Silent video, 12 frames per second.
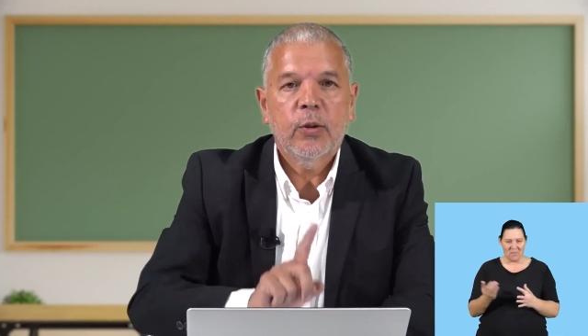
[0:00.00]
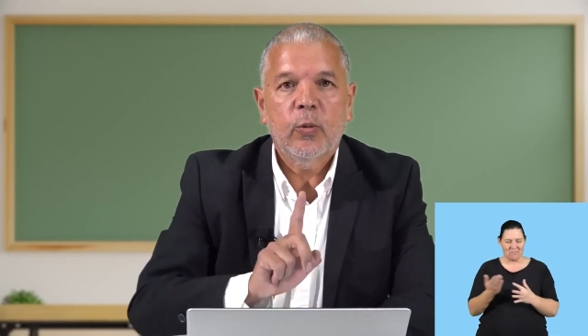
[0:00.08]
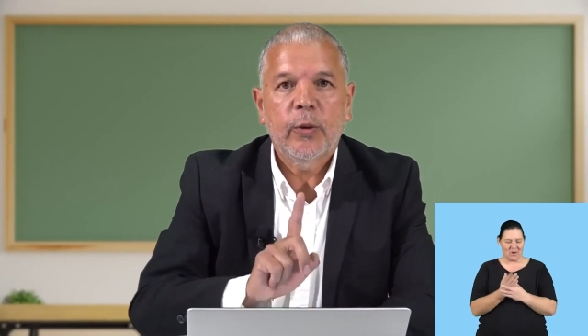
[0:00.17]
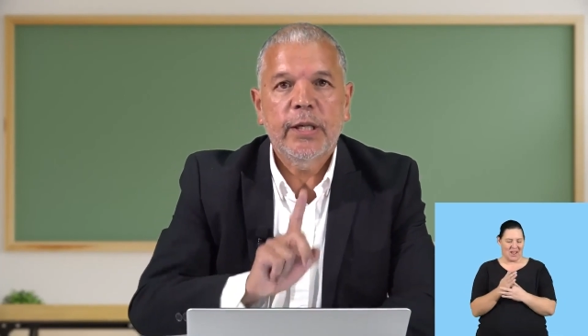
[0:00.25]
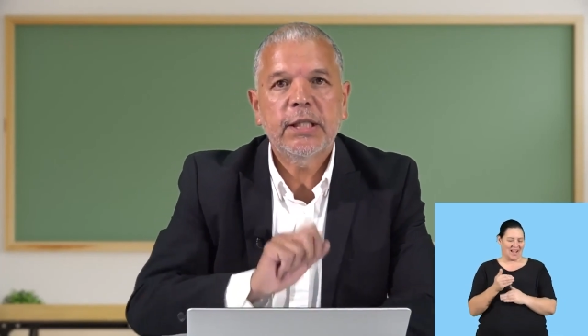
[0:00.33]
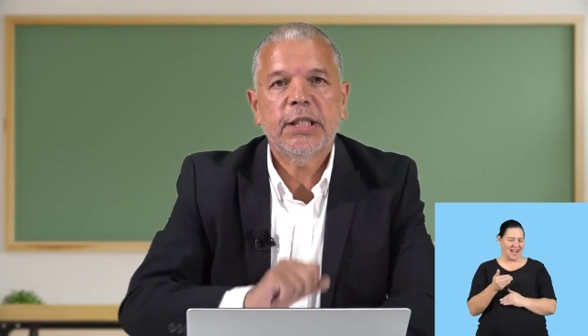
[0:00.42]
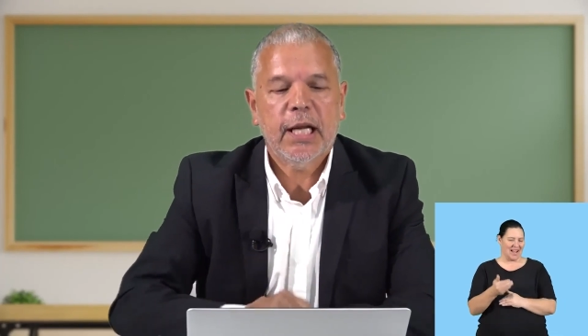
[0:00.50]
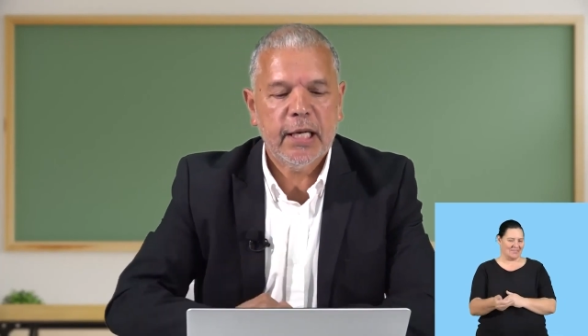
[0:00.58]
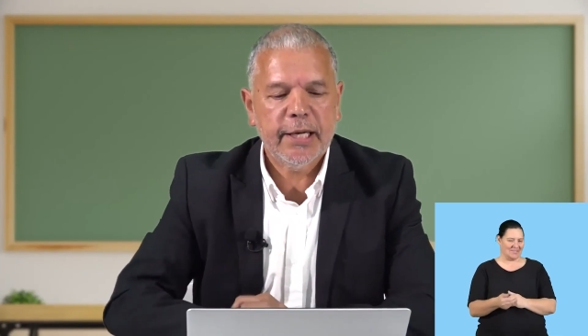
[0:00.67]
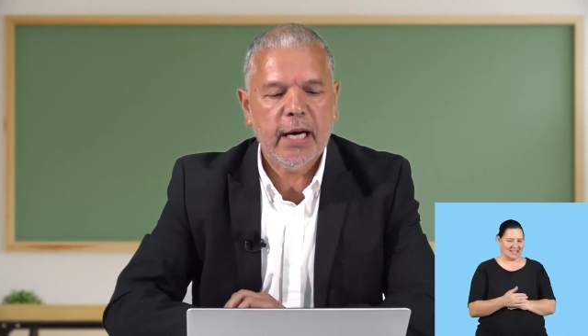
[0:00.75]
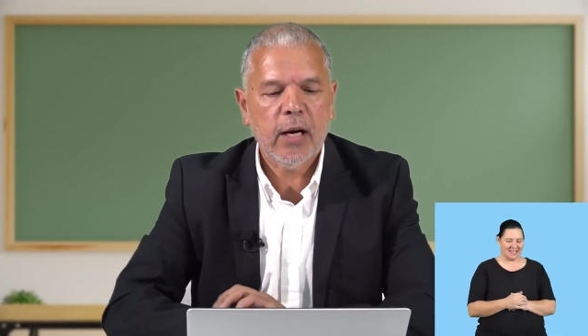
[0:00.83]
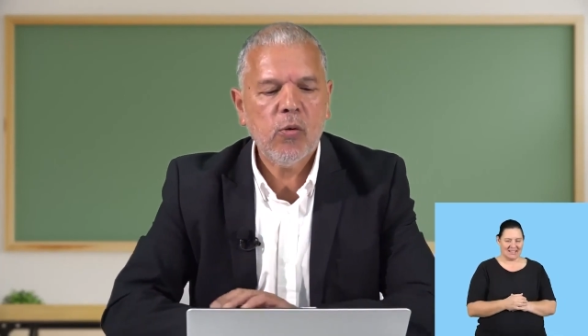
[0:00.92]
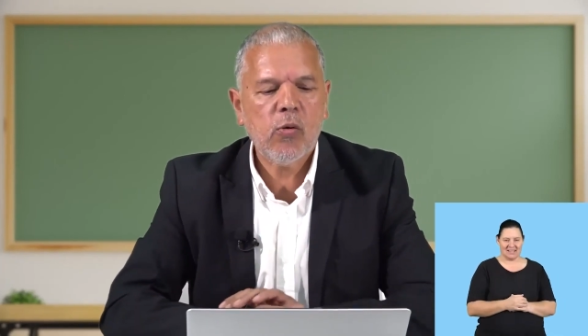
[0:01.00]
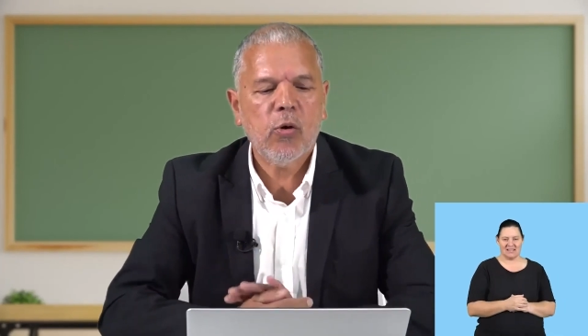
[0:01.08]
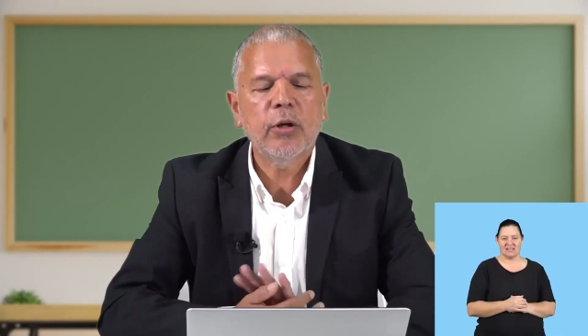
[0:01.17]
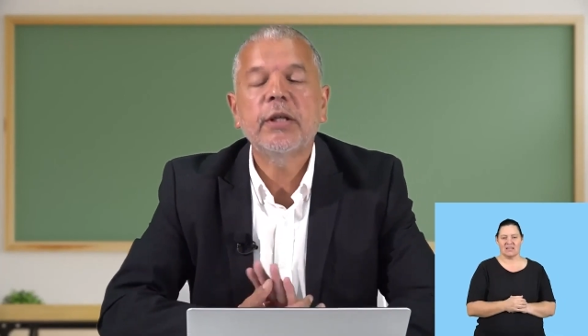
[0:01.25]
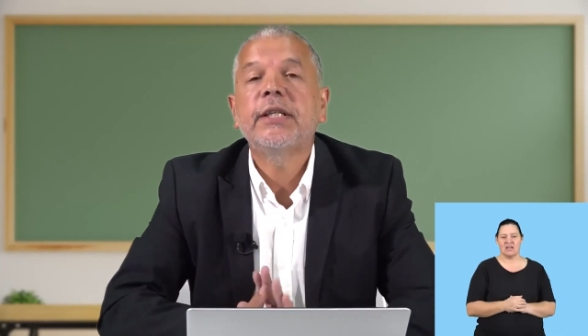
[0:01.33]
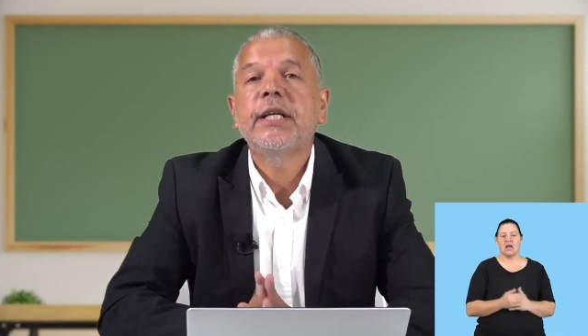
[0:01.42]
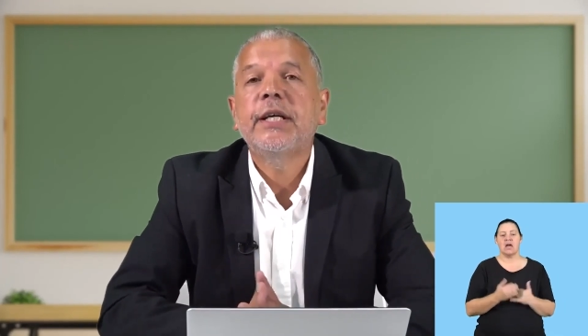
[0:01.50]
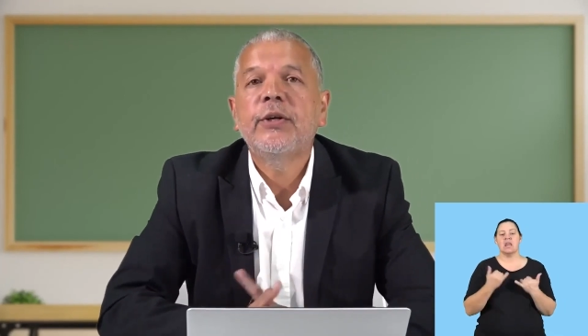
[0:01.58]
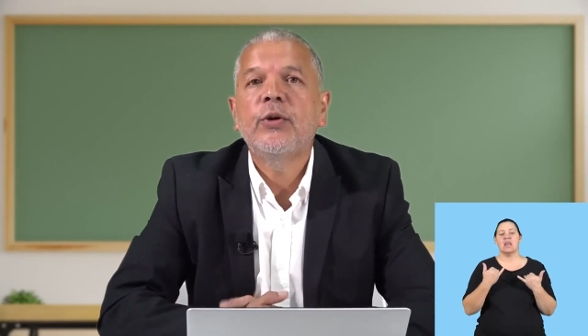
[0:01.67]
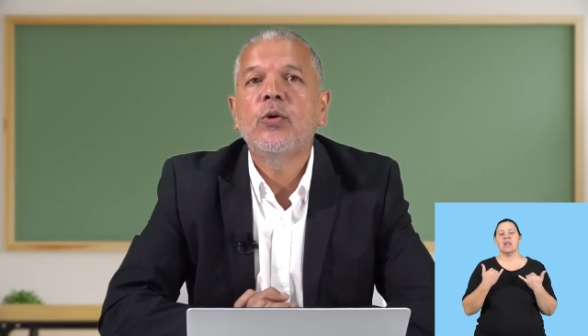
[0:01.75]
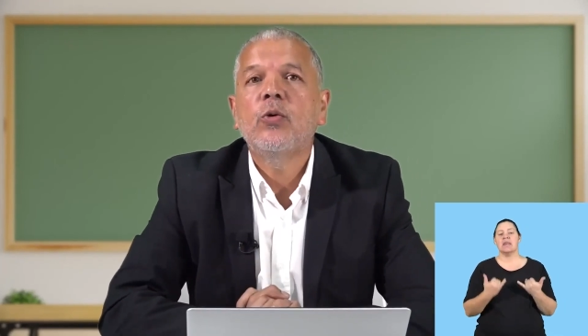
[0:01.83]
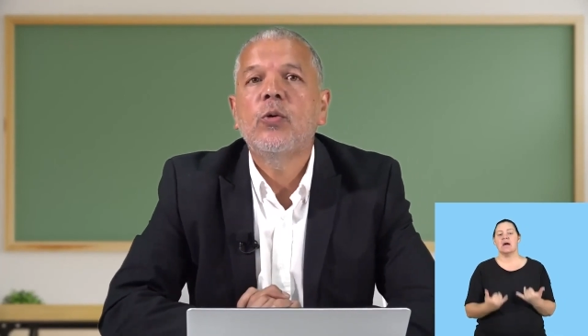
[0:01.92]
We shall now
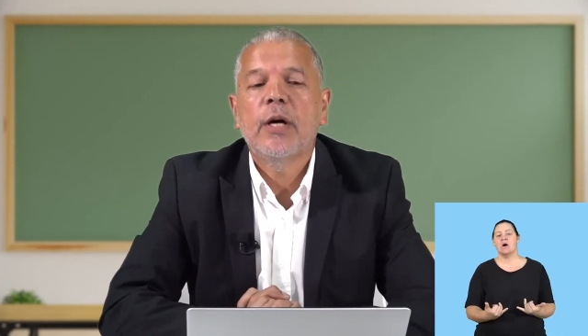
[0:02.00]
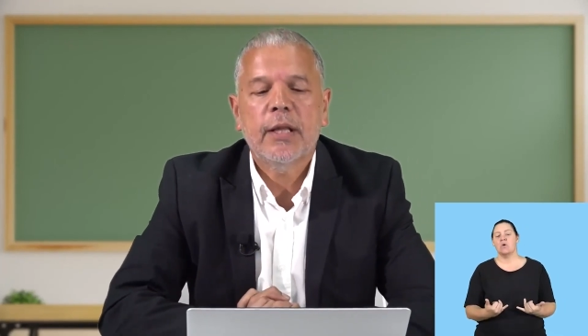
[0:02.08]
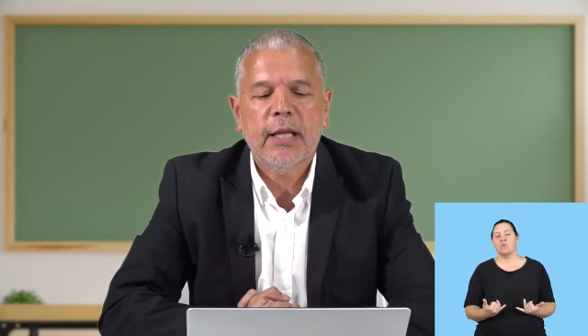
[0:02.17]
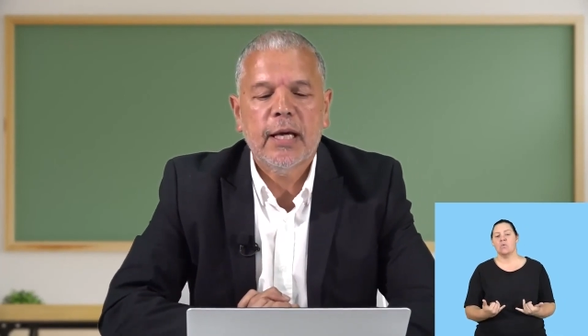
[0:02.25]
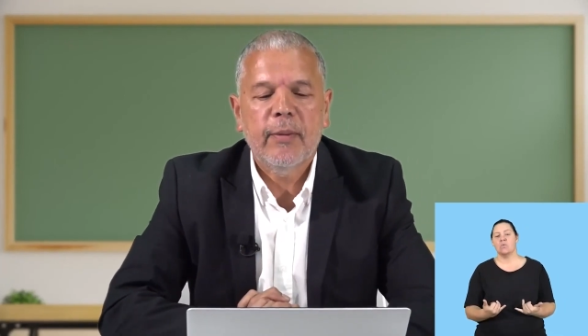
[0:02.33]
continue with